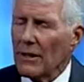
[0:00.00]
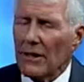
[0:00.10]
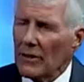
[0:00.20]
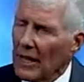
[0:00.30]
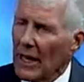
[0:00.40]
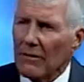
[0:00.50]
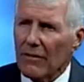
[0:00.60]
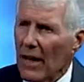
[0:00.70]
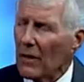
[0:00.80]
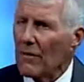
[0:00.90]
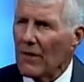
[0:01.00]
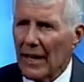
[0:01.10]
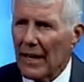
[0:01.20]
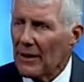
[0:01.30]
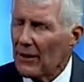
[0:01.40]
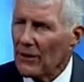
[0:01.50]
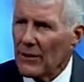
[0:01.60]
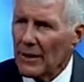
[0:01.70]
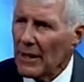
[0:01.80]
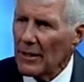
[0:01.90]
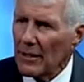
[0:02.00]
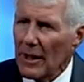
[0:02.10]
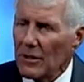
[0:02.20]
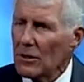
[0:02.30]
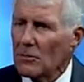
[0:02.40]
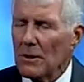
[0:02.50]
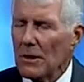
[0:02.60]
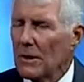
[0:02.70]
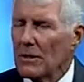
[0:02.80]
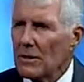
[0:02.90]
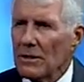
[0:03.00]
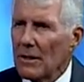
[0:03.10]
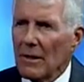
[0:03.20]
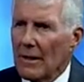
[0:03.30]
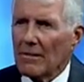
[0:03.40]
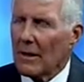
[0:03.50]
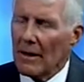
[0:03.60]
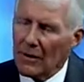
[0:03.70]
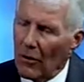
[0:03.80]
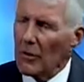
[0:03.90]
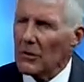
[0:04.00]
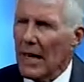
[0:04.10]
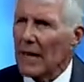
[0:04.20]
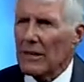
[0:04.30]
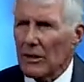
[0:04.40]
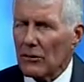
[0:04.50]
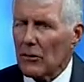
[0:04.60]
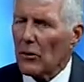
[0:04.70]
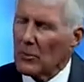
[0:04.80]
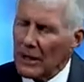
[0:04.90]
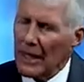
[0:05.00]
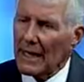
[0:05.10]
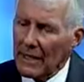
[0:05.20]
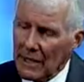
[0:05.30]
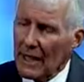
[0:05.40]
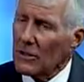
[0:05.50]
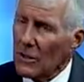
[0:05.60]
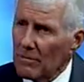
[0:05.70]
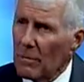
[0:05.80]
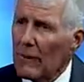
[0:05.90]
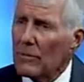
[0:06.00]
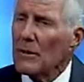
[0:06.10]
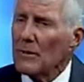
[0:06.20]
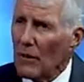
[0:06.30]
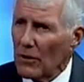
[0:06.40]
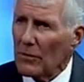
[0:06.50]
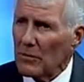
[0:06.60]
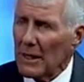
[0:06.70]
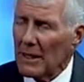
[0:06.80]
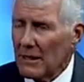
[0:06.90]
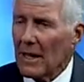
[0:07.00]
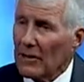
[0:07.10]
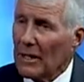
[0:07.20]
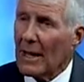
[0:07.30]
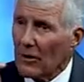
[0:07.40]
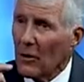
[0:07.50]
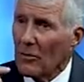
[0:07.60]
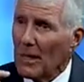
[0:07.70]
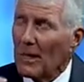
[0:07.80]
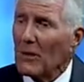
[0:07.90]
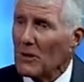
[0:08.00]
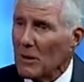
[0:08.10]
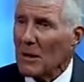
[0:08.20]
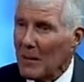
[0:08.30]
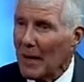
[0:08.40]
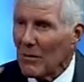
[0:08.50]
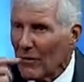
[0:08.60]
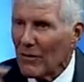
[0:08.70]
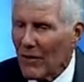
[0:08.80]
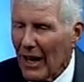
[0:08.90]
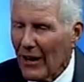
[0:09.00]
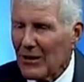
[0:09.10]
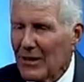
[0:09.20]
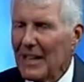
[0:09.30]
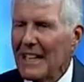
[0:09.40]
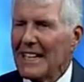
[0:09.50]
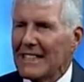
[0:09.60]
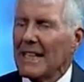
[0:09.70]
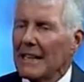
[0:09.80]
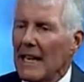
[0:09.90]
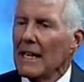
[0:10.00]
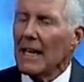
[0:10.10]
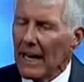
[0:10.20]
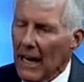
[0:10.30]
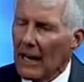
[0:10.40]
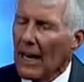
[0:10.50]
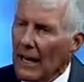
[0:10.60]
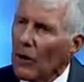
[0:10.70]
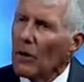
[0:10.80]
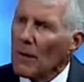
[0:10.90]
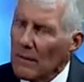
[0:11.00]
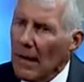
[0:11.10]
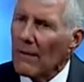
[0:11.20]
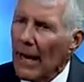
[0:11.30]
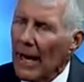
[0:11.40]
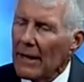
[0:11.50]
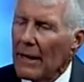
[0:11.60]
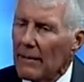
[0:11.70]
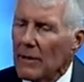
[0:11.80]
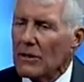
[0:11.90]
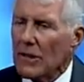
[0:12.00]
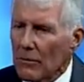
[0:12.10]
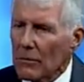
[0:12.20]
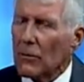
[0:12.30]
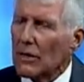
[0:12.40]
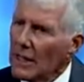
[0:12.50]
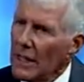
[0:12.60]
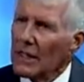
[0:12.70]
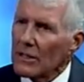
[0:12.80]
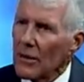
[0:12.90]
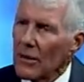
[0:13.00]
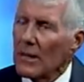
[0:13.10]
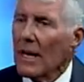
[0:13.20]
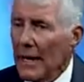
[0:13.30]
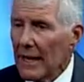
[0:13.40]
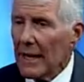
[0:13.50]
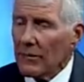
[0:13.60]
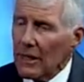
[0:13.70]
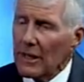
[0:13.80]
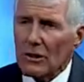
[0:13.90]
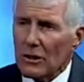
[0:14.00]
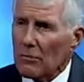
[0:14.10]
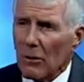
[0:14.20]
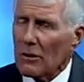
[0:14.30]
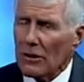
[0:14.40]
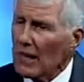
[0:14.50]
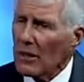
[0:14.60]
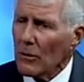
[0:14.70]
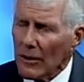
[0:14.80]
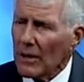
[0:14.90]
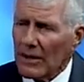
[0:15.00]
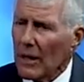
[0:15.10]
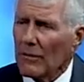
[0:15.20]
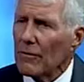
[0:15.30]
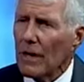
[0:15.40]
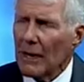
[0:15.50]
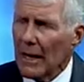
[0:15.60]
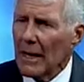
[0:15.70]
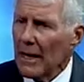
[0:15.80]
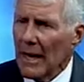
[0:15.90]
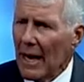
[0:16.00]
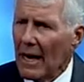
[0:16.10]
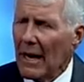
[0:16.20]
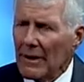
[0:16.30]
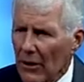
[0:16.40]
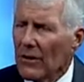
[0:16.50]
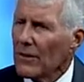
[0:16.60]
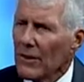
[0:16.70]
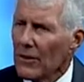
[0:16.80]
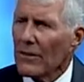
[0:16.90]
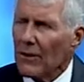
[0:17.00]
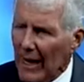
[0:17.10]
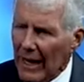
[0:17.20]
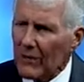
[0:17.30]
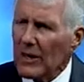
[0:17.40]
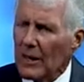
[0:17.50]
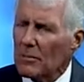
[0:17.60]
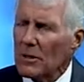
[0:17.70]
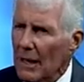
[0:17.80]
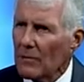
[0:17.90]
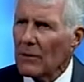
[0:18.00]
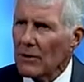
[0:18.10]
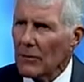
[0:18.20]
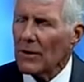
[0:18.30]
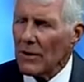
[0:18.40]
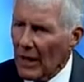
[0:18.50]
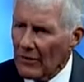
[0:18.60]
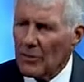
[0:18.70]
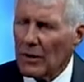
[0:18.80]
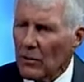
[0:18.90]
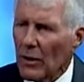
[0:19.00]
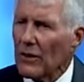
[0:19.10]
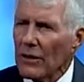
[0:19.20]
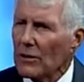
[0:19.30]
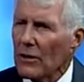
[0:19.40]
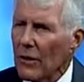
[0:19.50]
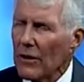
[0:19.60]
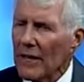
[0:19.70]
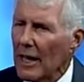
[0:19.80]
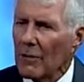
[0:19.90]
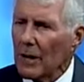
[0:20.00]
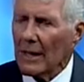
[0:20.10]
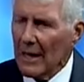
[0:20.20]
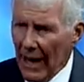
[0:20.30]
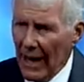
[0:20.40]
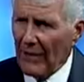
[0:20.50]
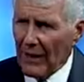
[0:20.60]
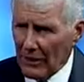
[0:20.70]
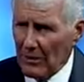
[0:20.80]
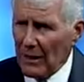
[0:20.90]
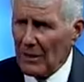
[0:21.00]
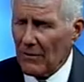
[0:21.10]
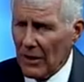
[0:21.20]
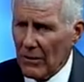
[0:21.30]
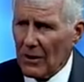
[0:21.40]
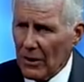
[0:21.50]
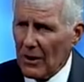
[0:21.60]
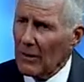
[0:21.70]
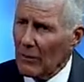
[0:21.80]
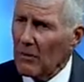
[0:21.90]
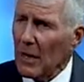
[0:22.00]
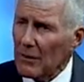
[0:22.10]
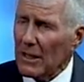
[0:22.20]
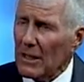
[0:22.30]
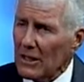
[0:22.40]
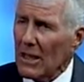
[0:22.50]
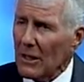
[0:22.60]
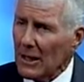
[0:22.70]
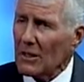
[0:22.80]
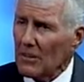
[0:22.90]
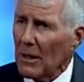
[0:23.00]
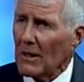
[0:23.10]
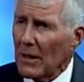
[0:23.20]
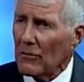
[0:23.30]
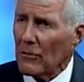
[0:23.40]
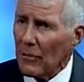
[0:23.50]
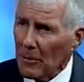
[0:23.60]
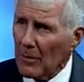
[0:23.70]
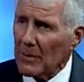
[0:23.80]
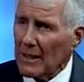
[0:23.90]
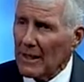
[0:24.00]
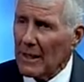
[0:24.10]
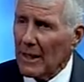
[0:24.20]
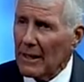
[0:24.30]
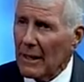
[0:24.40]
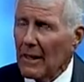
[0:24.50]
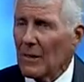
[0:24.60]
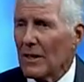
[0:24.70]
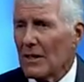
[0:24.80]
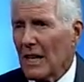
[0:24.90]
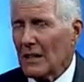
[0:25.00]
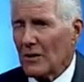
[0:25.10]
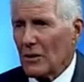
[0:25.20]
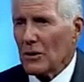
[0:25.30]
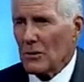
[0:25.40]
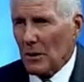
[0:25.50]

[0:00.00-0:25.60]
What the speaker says: And you can't fly off the handle and just almost out of control. But again, he said he's going to probably vote for me. He said, I'm going to have to hold my nose, but I'll probably vote for Harold. He said that. And I hope he meant that because I would truly need his vote and I would need his supporters. I know where they come from. I know that they're angry and upset with the government and the way things are going right now, but I think it's best if they would look at a Republican and say, isn't it better to have a Republican in there with a chance of a new